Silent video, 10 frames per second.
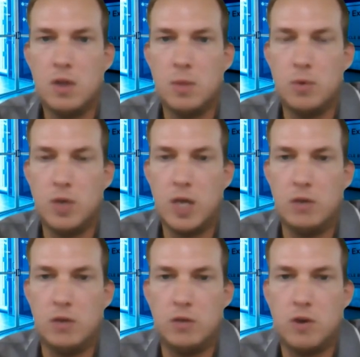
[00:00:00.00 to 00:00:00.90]
you pull
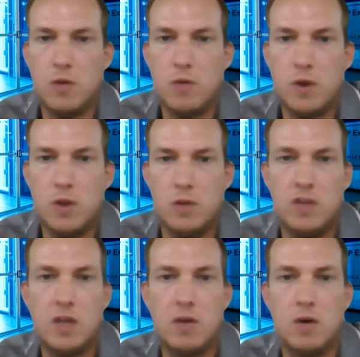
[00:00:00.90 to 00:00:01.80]
out the server, you
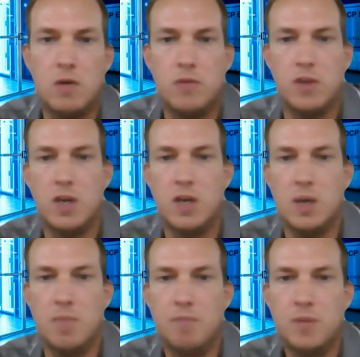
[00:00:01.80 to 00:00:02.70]
take off
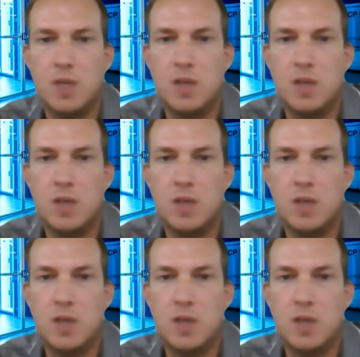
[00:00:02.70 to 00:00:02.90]
the